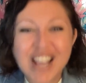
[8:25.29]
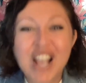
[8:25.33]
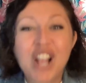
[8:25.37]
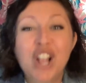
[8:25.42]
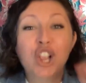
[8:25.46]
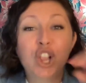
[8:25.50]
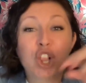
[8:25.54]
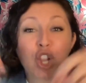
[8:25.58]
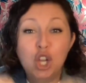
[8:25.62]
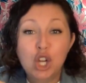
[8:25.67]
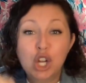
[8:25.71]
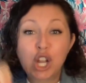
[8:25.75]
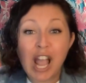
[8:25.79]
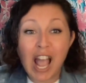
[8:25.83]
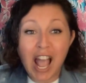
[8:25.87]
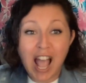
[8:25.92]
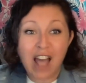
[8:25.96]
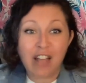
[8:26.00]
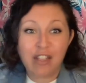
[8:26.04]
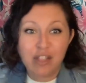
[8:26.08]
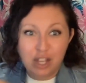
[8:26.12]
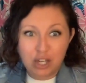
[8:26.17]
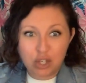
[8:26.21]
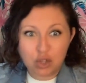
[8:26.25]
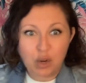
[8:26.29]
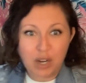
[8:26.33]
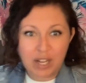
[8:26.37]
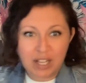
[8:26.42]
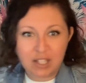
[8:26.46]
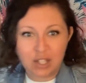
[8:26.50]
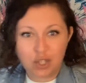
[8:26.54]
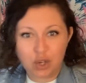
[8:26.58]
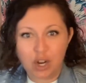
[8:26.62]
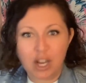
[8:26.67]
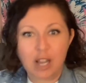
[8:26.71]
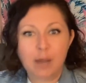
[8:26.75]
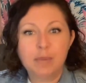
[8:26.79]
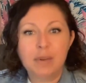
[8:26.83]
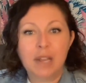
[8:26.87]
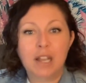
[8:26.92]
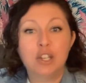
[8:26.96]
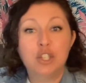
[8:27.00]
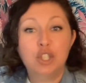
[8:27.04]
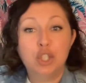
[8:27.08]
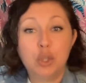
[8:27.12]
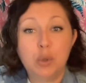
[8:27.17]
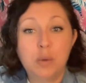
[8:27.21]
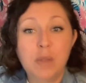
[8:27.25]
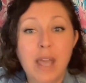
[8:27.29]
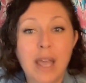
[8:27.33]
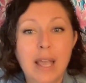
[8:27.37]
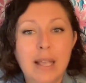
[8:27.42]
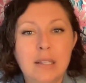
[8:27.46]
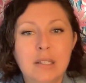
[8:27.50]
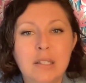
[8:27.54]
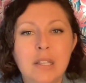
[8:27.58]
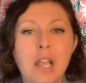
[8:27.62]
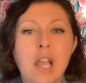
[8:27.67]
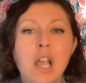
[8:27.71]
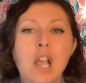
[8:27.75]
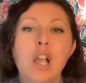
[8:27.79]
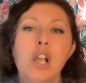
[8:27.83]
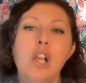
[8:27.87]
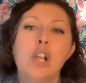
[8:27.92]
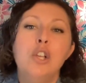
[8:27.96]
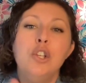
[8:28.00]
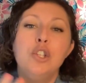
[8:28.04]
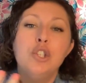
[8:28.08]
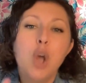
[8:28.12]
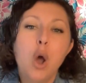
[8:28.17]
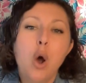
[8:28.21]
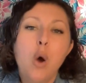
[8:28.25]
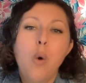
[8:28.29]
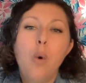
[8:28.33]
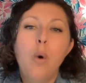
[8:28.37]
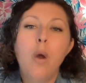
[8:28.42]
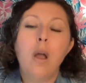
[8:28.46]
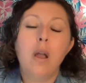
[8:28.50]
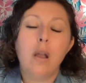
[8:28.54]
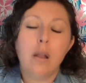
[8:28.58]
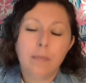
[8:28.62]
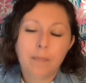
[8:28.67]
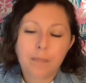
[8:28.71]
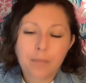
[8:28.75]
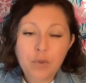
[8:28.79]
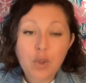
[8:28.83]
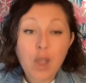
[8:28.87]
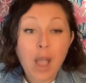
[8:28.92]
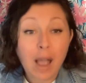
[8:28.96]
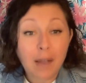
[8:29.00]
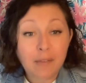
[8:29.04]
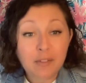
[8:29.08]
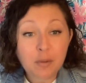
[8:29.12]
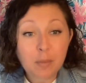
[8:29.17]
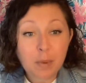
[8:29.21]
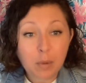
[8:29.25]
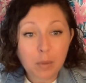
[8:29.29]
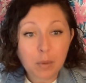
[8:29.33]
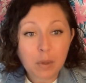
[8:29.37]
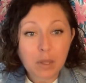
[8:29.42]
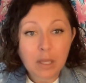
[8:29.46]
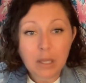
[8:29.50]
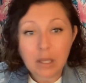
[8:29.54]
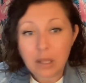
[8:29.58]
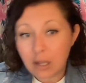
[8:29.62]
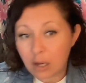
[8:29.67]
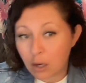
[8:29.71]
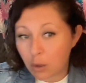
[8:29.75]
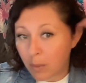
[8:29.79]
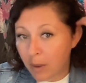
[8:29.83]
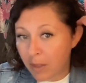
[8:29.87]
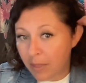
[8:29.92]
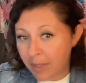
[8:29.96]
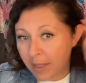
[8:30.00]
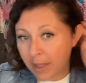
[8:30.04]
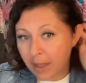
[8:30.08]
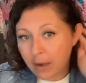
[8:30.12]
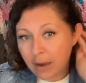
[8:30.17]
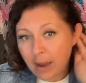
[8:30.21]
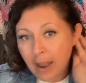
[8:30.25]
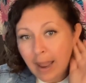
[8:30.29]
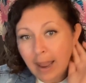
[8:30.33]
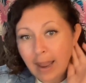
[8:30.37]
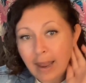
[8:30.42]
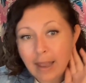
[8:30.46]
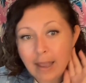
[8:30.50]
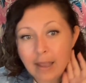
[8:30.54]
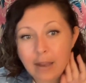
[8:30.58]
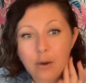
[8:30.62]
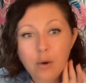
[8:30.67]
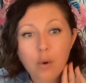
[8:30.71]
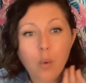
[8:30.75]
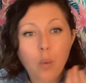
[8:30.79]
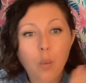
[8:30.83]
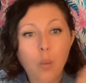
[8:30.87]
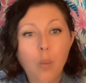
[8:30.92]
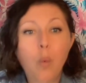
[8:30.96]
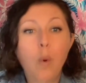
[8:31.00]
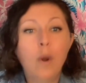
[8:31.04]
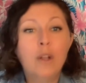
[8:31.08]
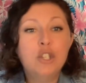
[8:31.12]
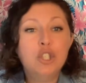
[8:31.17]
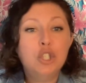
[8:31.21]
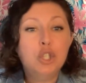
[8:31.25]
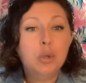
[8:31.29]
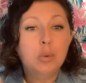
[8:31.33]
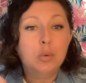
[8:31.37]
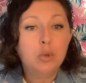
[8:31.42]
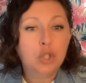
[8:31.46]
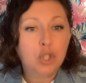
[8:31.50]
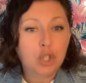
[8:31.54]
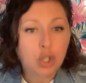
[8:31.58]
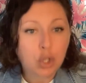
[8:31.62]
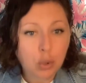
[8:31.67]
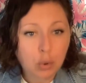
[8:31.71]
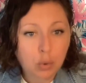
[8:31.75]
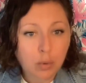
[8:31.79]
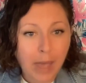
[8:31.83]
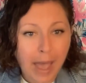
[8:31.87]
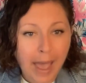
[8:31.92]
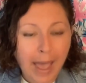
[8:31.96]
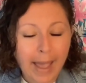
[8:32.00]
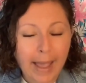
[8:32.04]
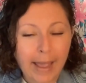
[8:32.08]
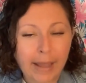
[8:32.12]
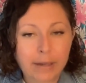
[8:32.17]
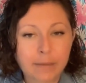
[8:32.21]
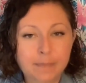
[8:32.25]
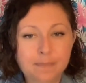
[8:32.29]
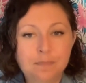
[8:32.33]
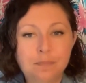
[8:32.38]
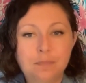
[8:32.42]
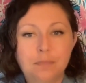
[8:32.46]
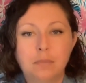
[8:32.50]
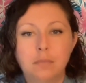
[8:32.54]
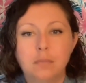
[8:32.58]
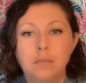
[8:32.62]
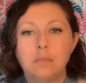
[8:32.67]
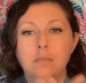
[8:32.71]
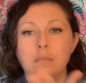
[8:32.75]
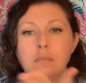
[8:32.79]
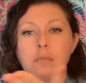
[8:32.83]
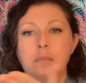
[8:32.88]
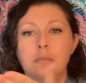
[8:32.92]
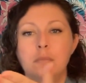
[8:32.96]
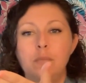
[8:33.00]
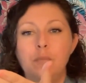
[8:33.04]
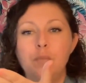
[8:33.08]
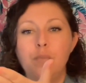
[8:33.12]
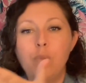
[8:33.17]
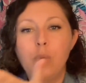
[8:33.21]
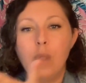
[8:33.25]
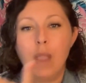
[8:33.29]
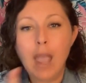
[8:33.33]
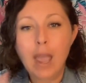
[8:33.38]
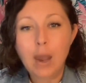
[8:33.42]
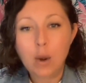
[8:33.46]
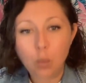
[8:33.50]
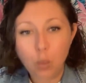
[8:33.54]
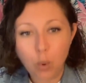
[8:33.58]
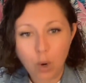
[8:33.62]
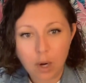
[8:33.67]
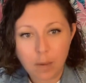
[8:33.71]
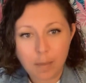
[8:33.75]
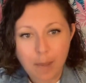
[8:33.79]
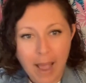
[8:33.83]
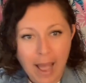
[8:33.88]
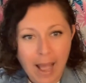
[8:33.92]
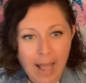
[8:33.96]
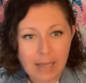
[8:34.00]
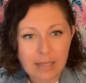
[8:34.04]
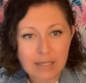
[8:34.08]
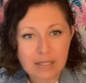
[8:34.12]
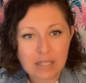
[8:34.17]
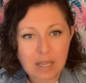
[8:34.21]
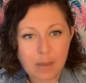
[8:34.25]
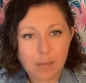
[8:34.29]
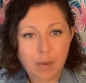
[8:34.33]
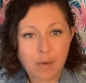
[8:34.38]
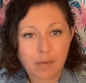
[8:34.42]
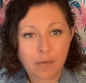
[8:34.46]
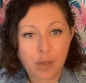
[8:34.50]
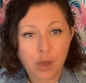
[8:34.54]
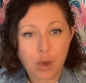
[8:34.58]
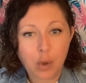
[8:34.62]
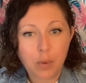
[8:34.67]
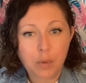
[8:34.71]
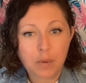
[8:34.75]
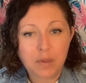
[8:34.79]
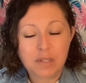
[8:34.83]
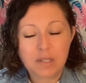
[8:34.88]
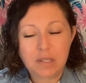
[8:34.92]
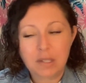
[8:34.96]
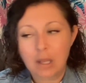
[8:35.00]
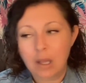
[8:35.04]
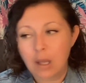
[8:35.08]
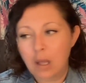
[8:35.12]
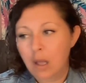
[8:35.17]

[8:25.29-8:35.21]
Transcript: look at the transcript and do this. So you have to be really clear with it. And once you do that, and work past some of those,